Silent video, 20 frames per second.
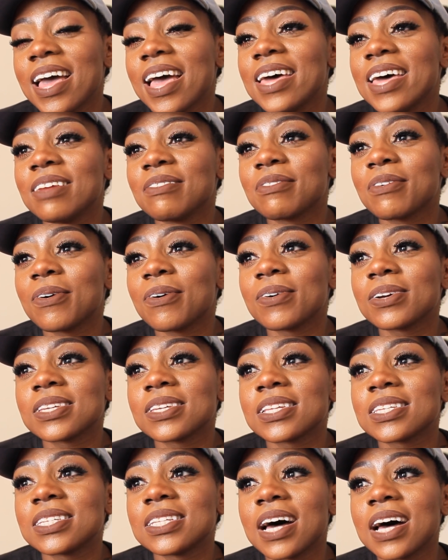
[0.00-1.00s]
And of
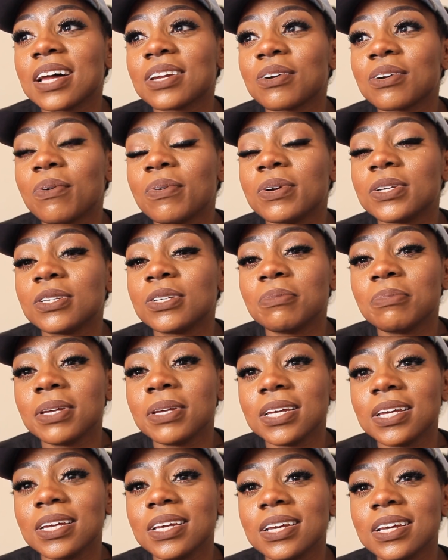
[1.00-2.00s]
course, it's not going to
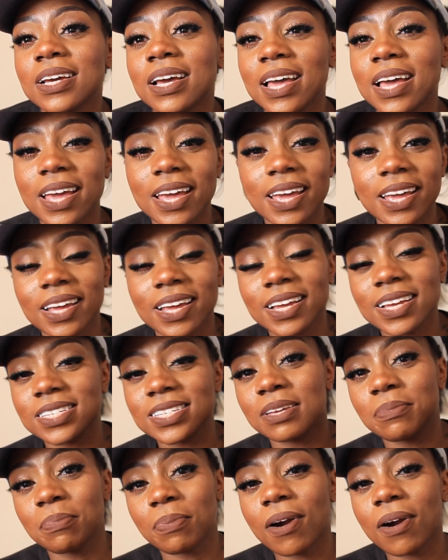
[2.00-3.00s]
be a
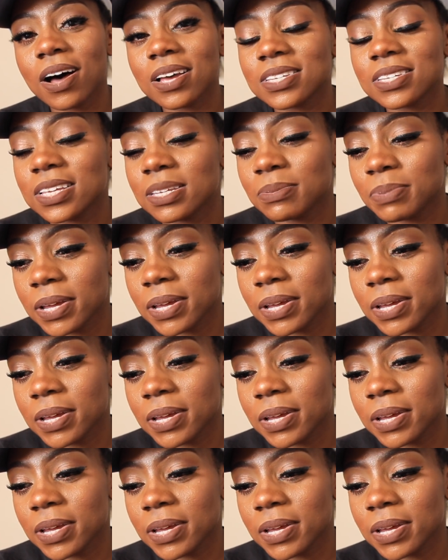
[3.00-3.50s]
easy process,